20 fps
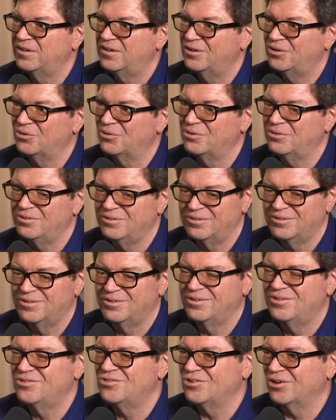You know,
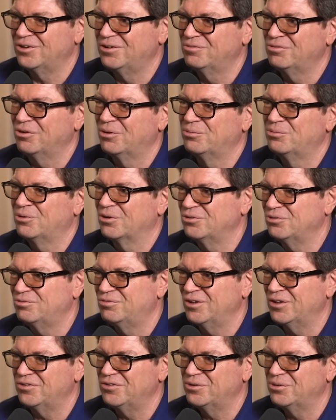starting from quantum
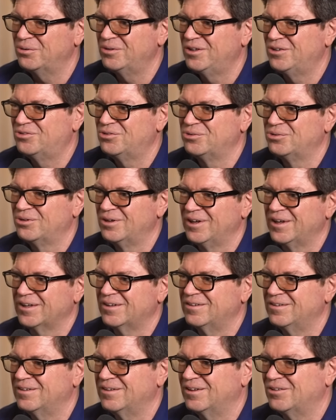field theory to
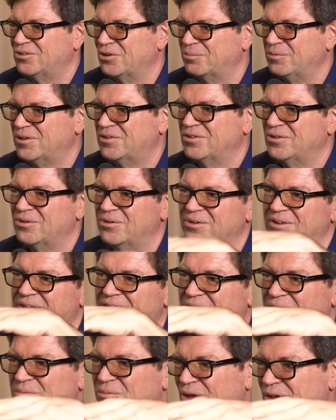like atomic theory
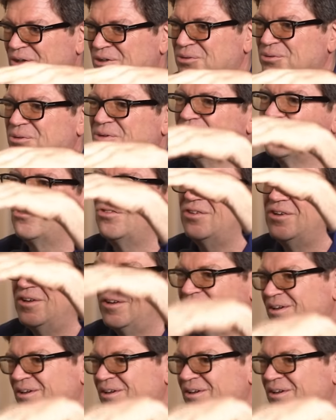and molecules,